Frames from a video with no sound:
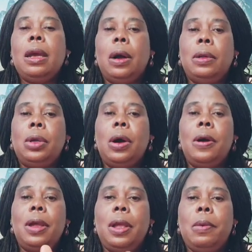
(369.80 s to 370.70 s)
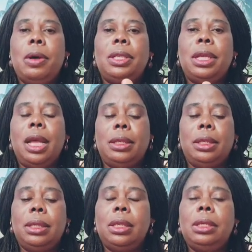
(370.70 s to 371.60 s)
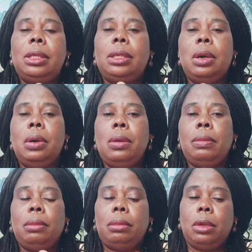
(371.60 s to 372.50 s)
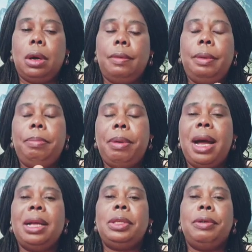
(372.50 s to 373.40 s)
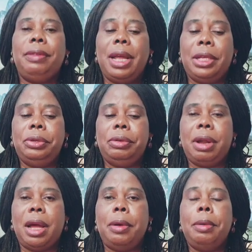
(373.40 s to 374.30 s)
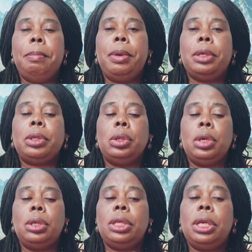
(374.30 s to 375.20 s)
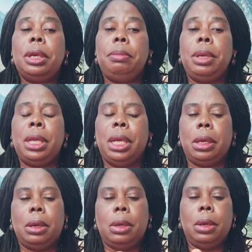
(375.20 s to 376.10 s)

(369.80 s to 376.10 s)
although it was existing some of the parts of Nigeria, but not in Benin.